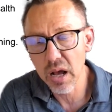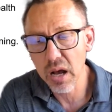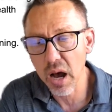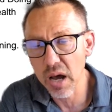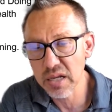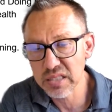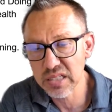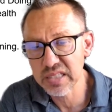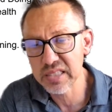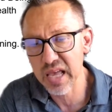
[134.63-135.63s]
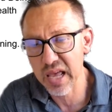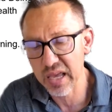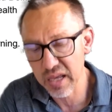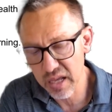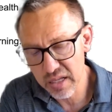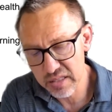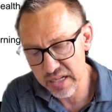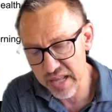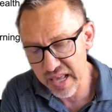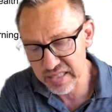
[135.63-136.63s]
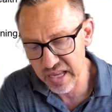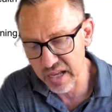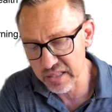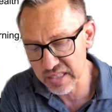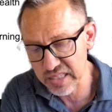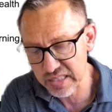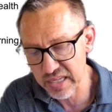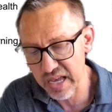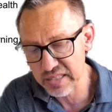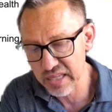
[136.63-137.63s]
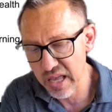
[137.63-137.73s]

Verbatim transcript: honestly say, today's a healthy success,